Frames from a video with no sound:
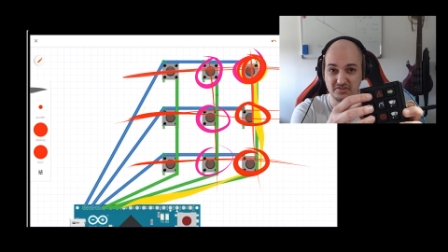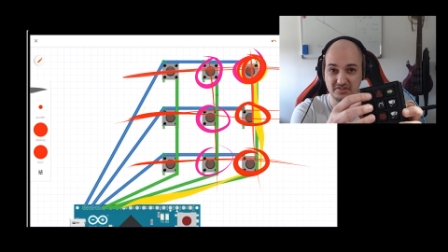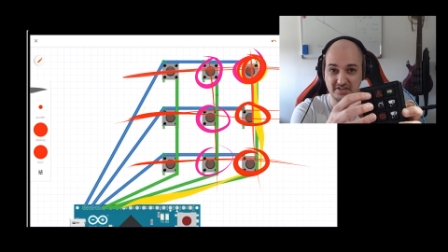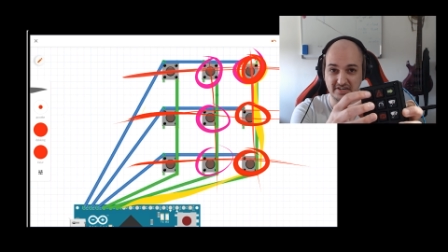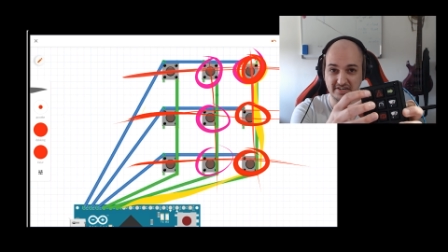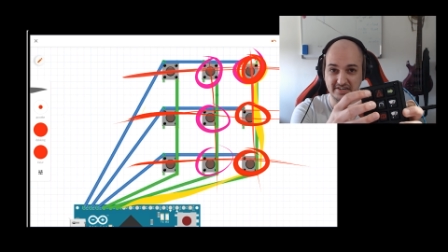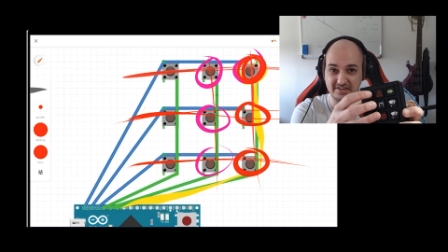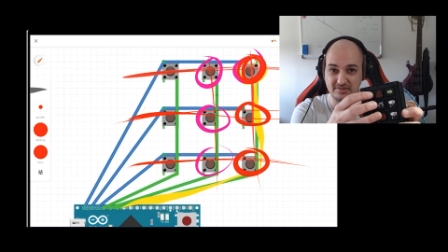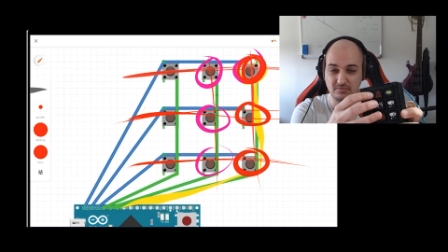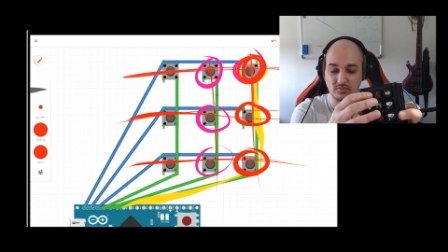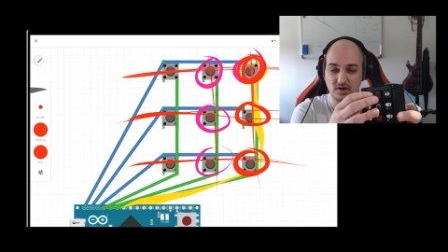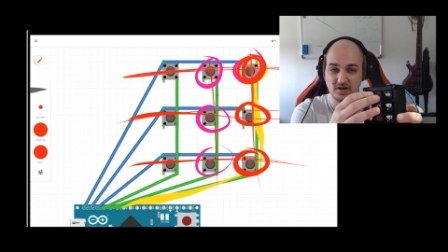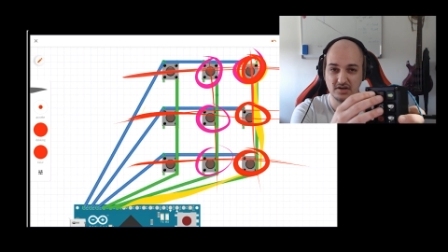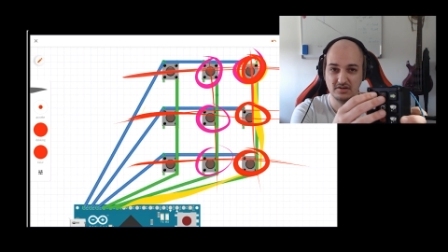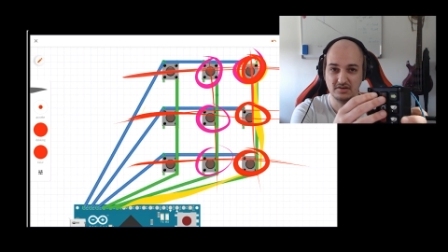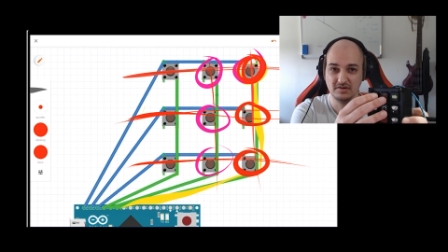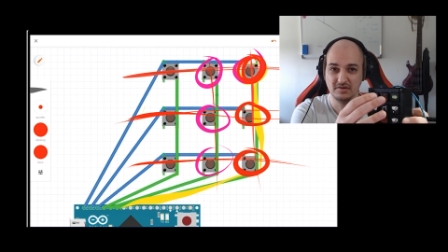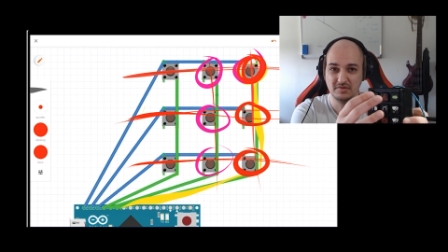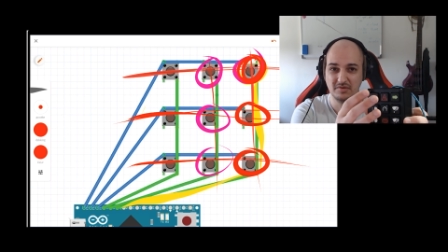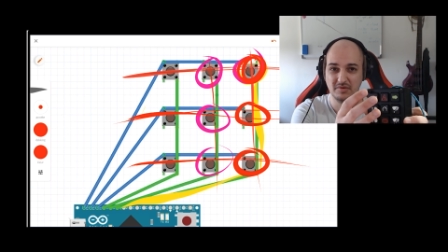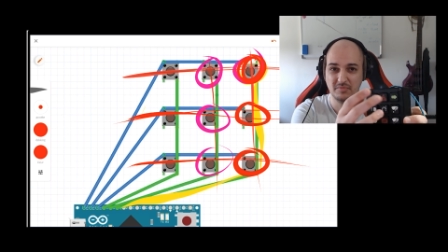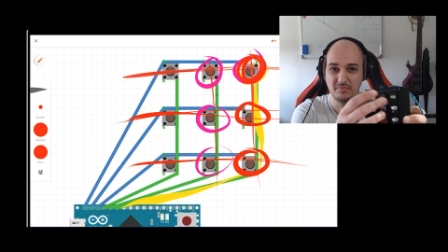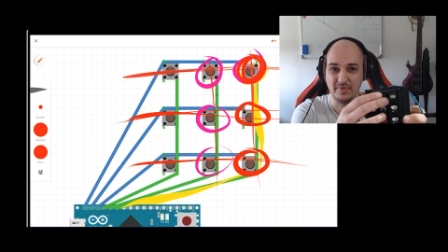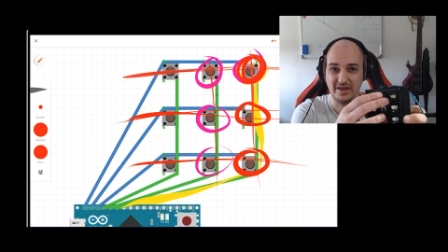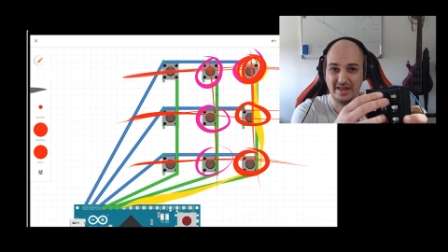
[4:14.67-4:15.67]
need one,
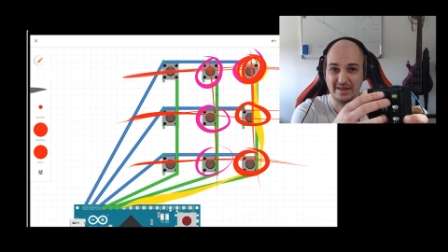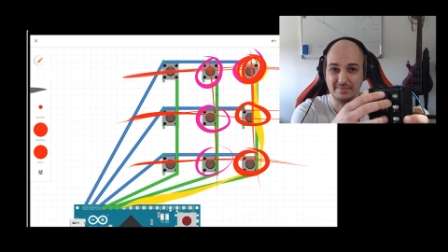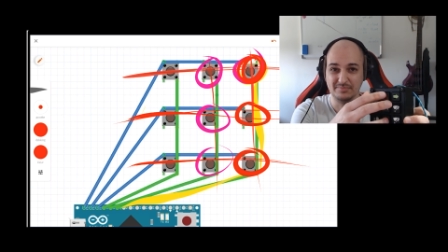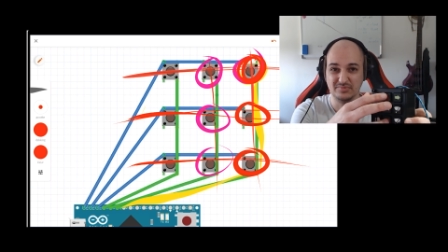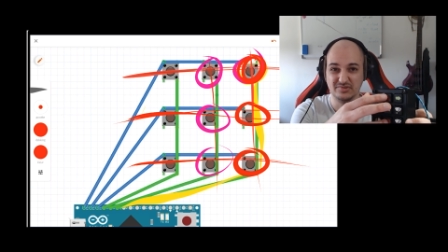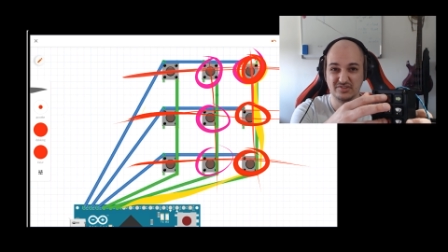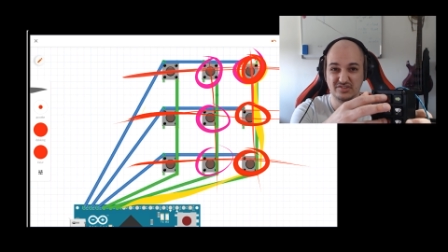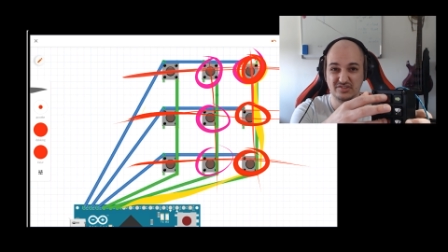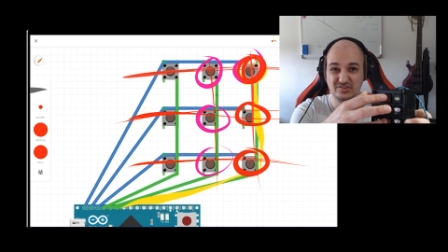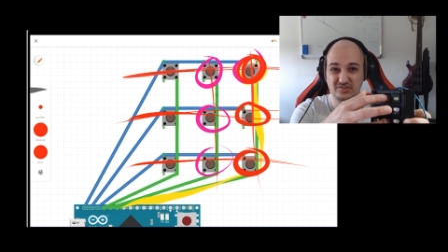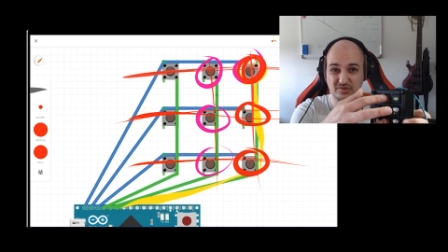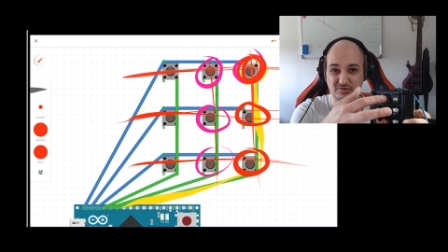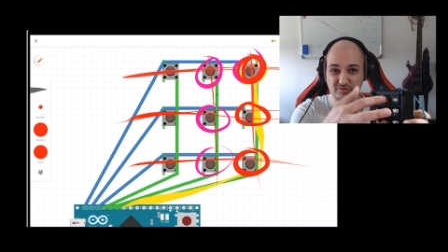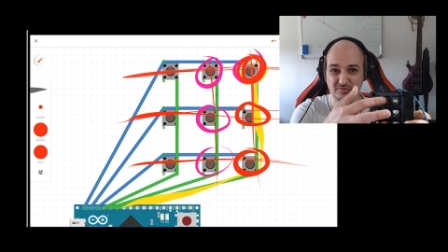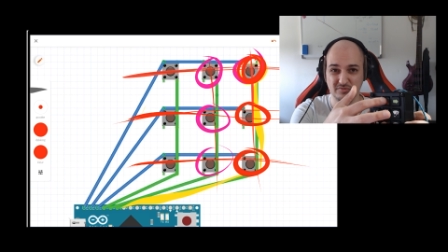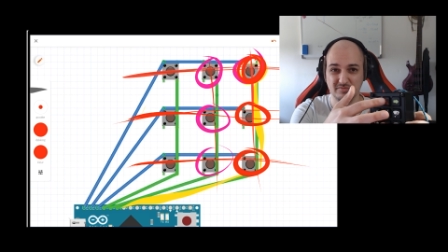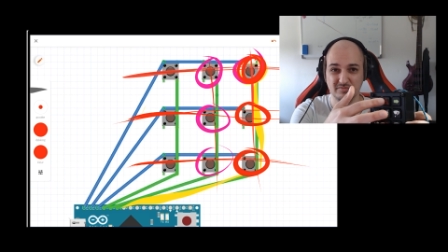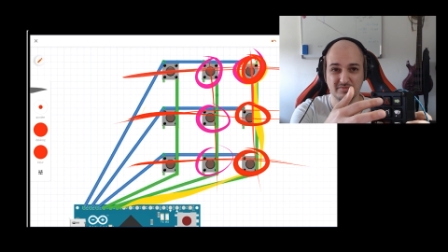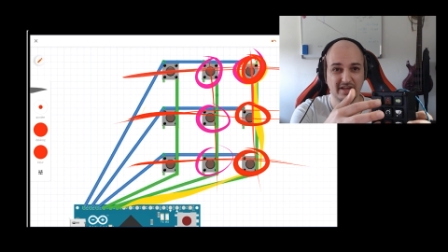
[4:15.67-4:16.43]
perhaps two,